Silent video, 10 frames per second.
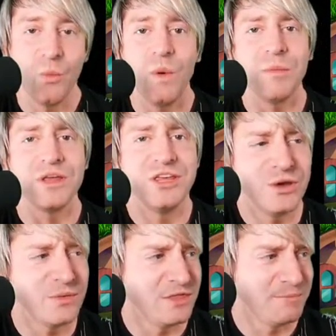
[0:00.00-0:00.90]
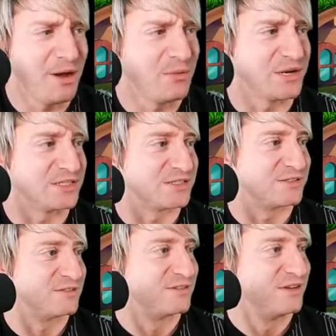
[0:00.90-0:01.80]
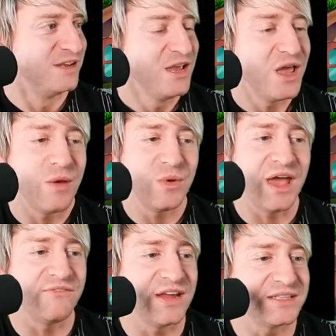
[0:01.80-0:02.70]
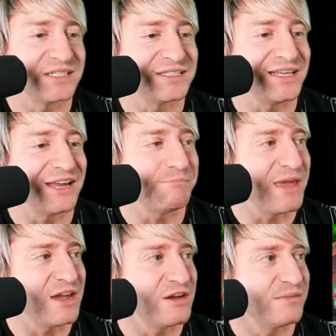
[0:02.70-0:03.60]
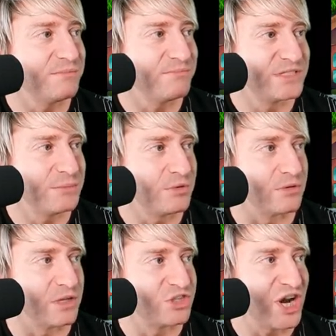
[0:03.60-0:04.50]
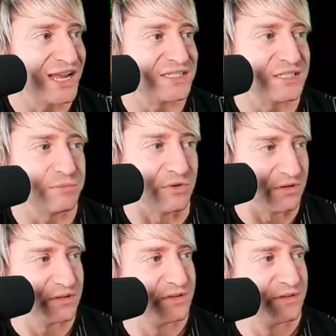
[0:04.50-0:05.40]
Where were you in the bonus? And we have yet to see a mega symbol, a giant symbol.